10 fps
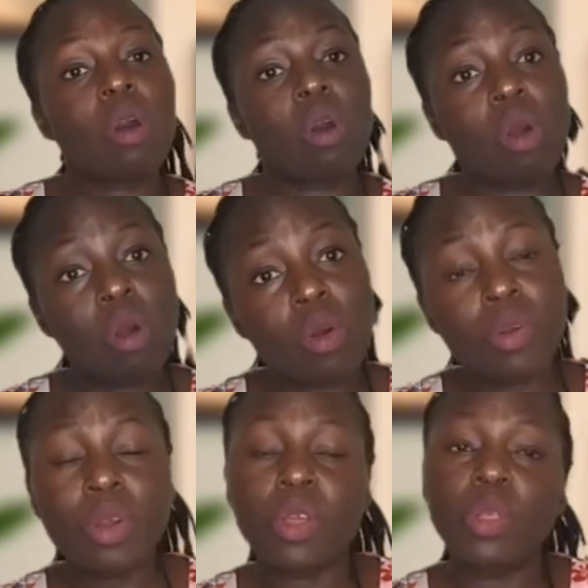Or
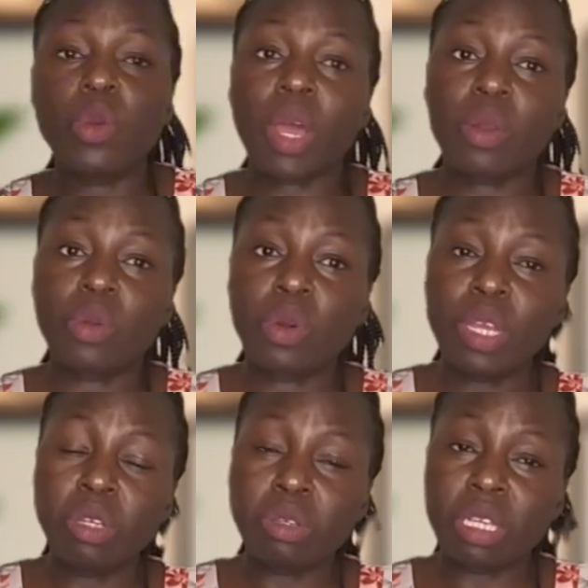you can go
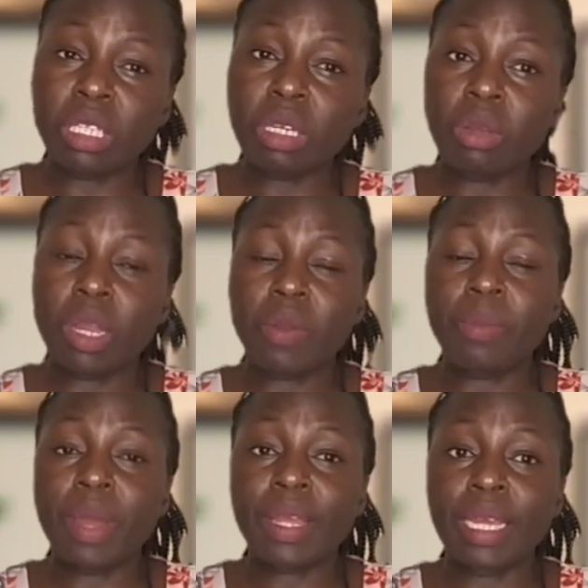into the secondary
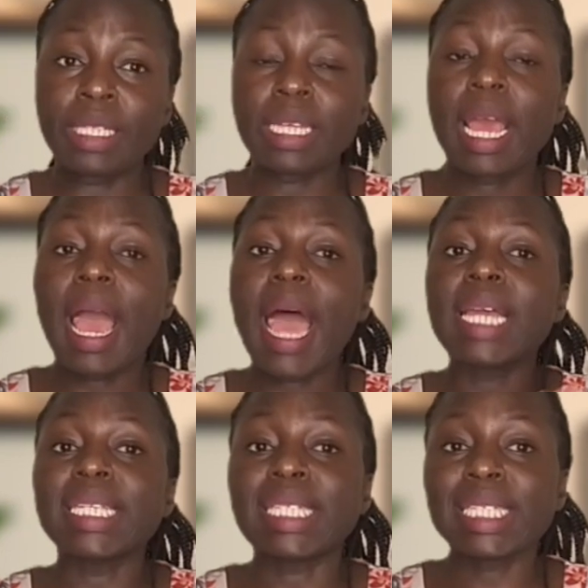market
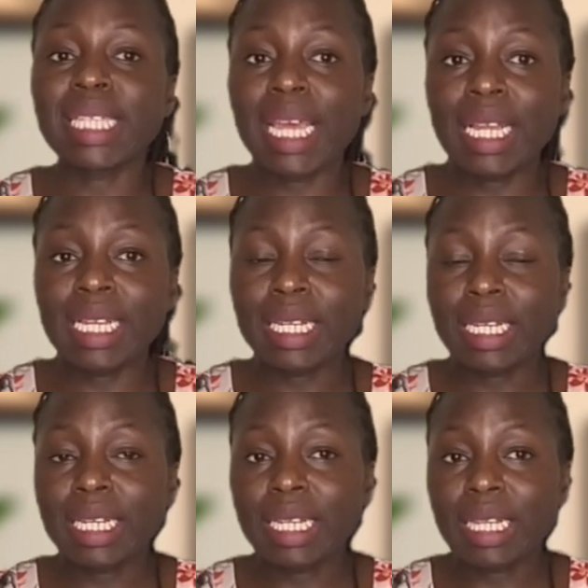and sell
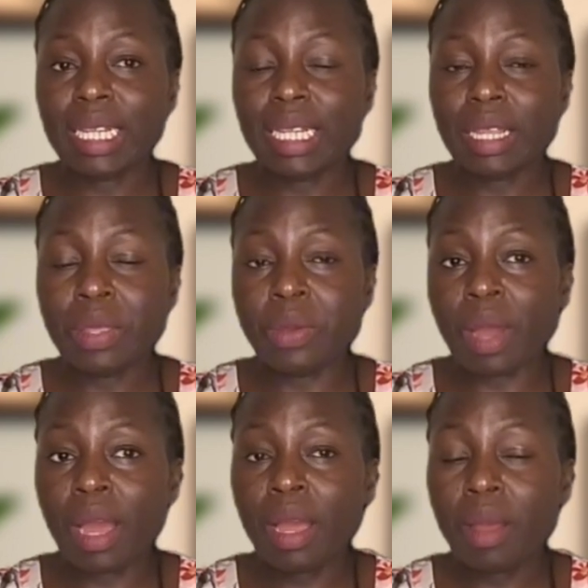
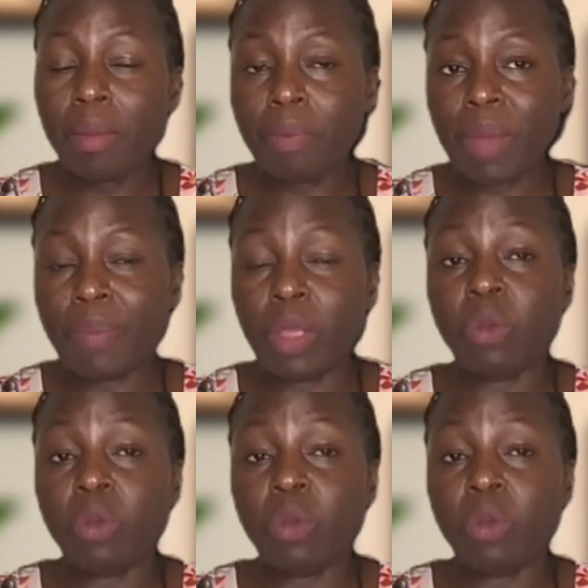your paper.